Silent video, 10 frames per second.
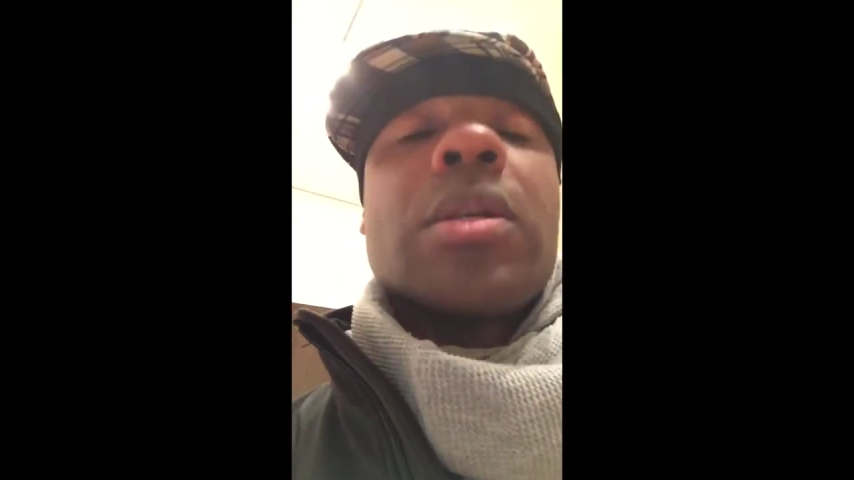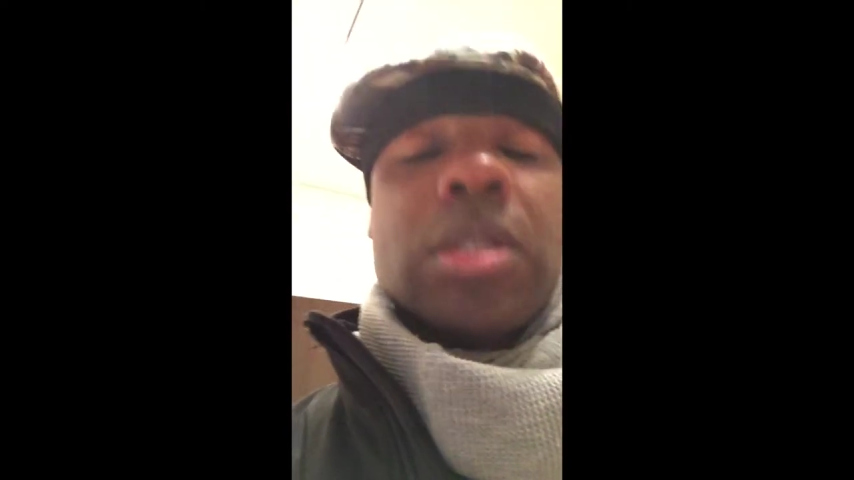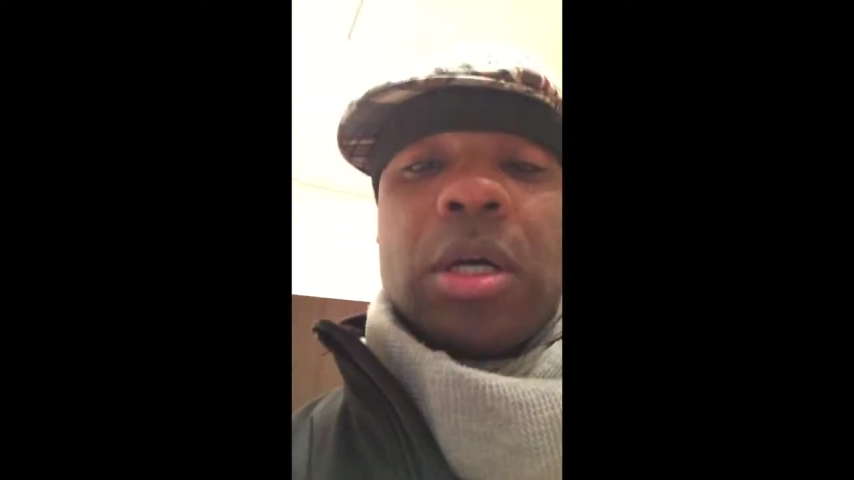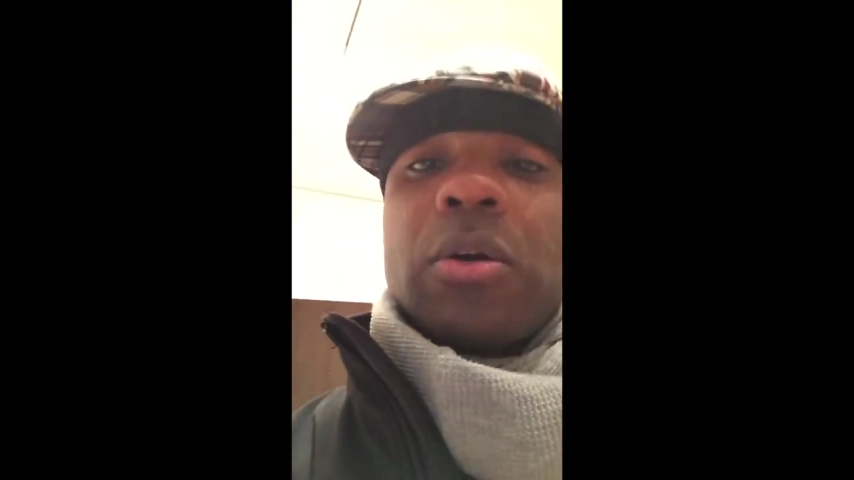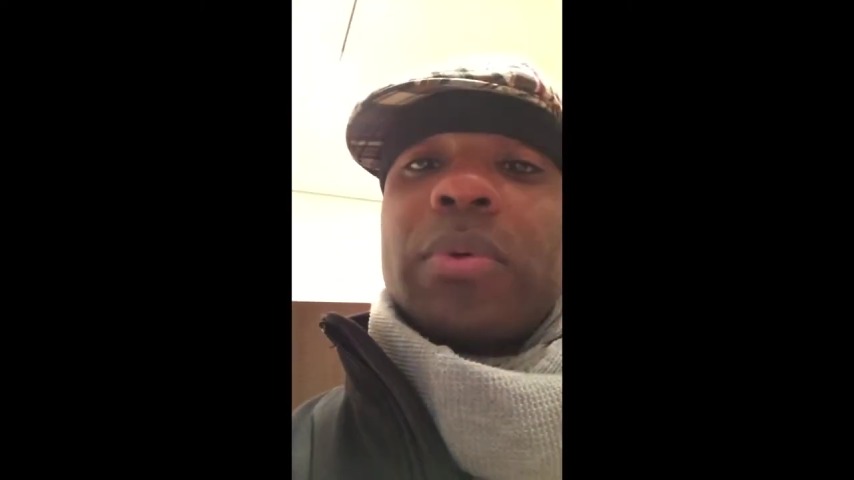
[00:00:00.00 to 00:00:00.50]

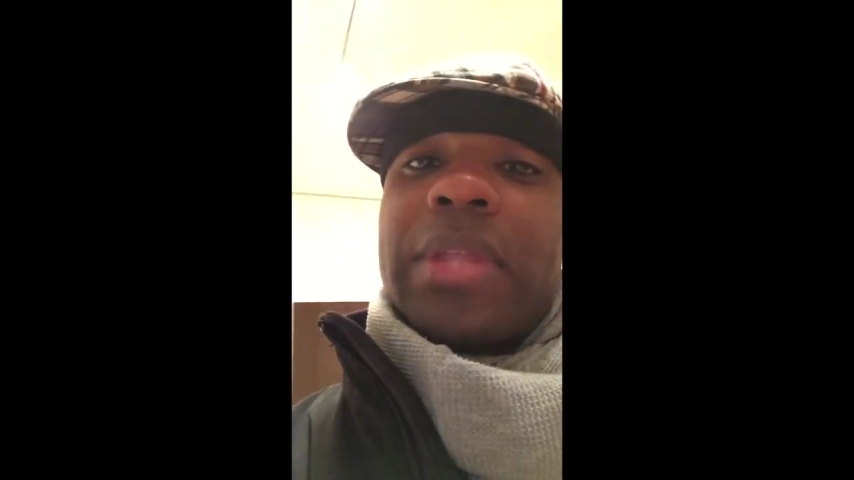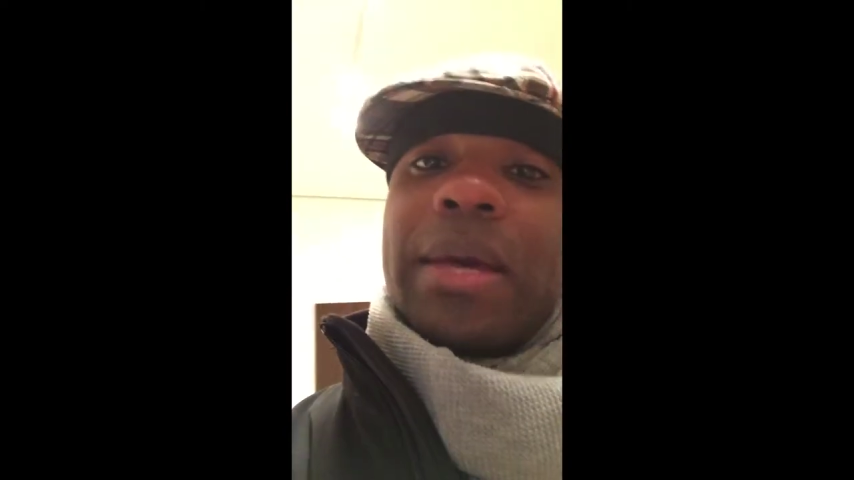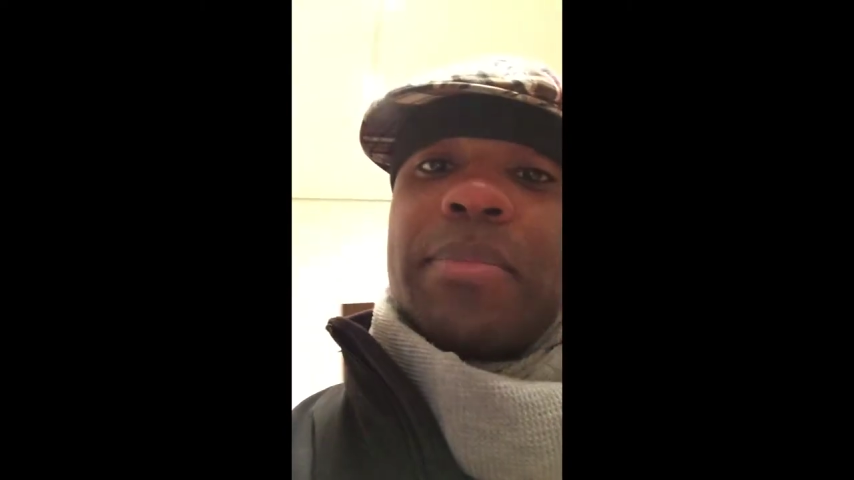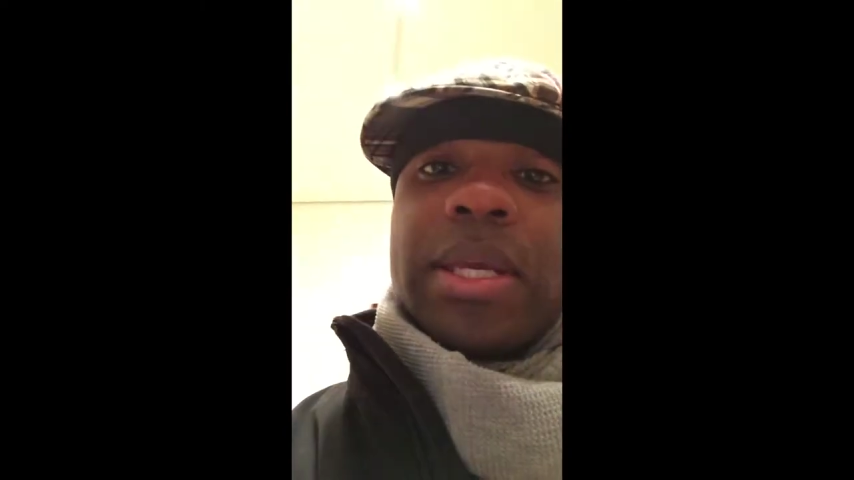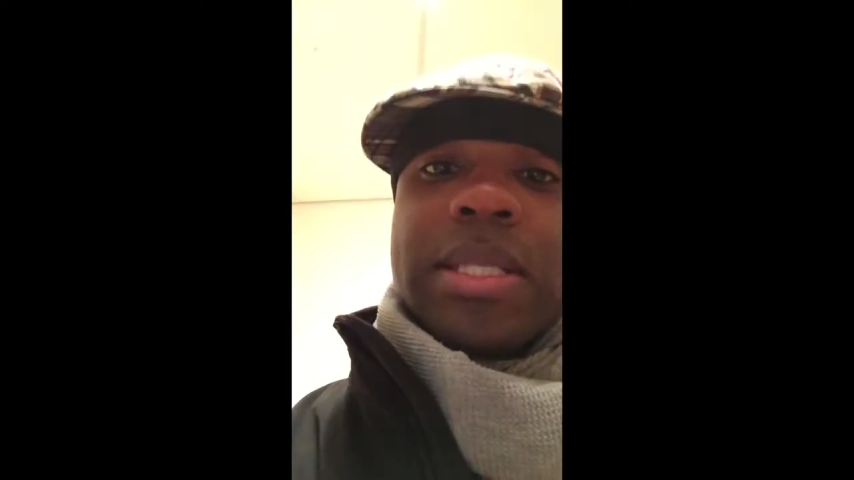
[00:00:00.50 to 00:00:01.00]
So, with
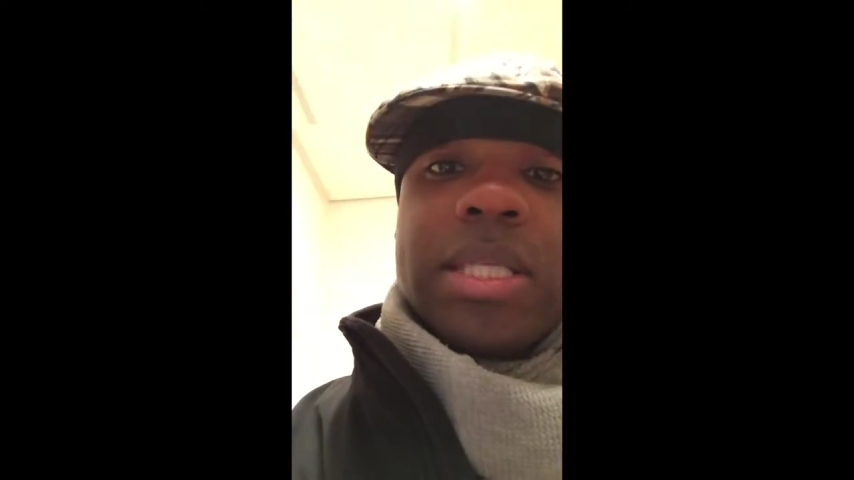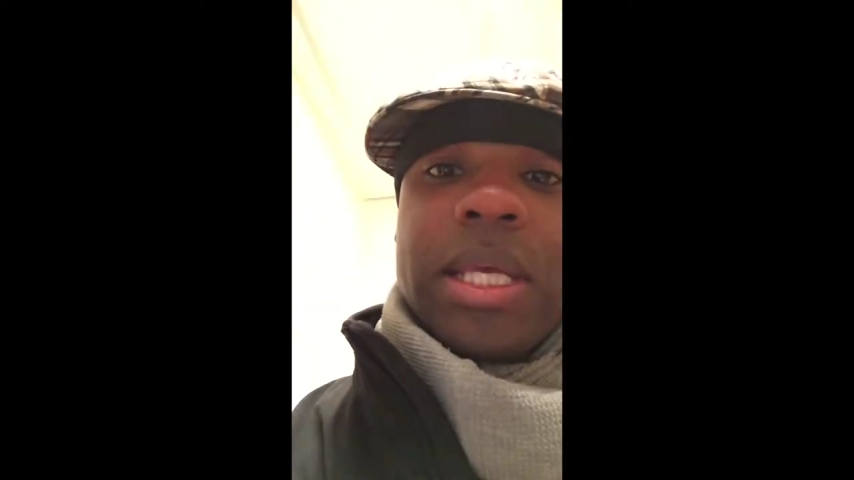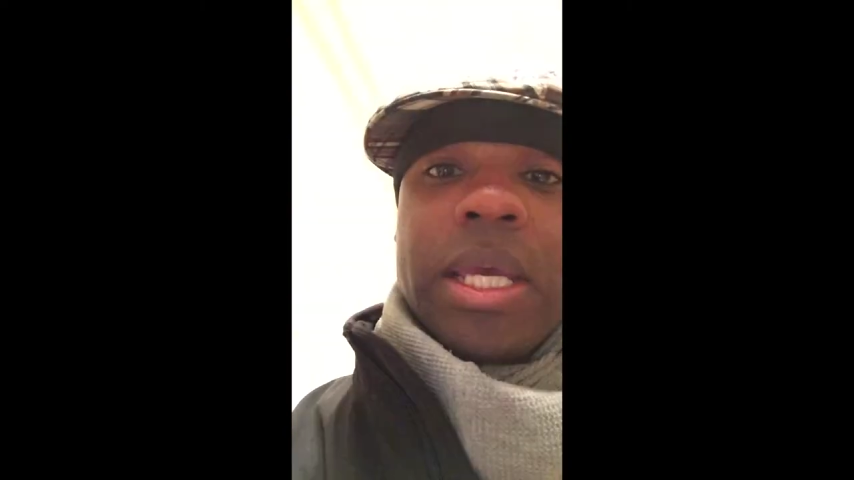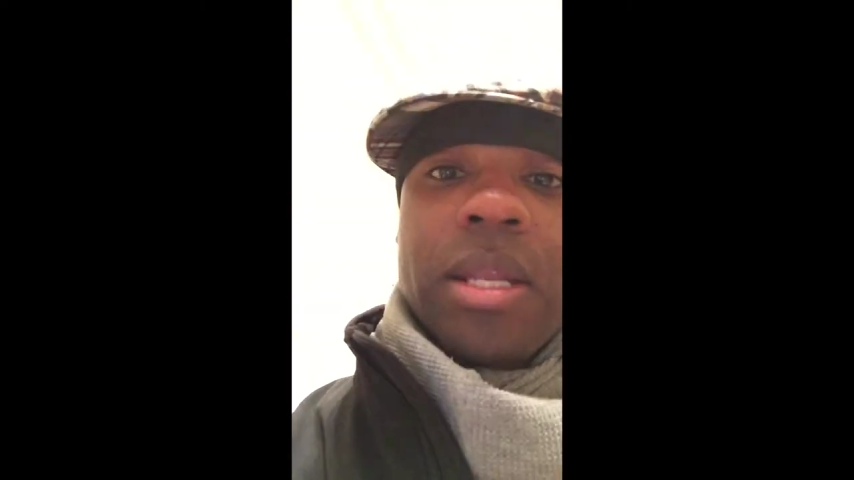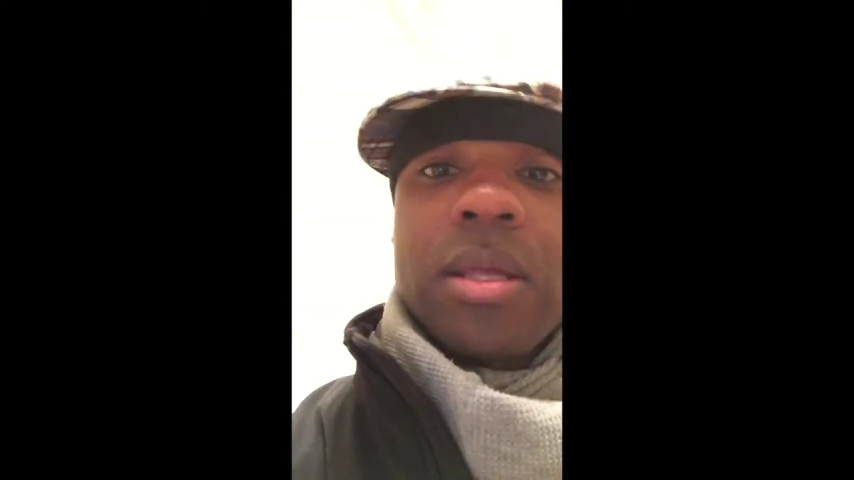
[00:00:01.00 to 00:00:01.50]
that being
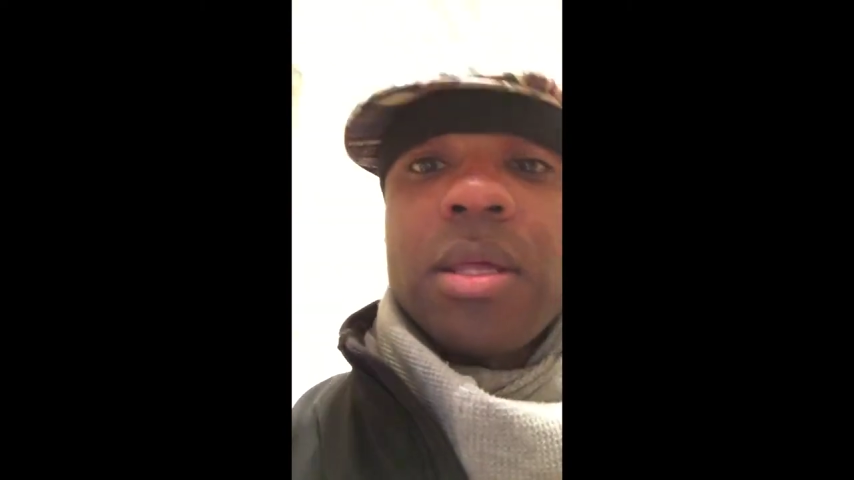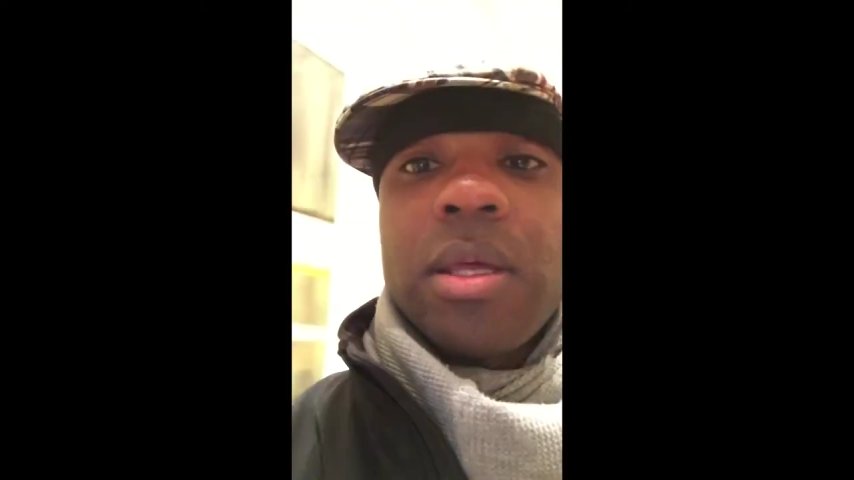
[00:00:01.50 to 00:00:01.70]
said,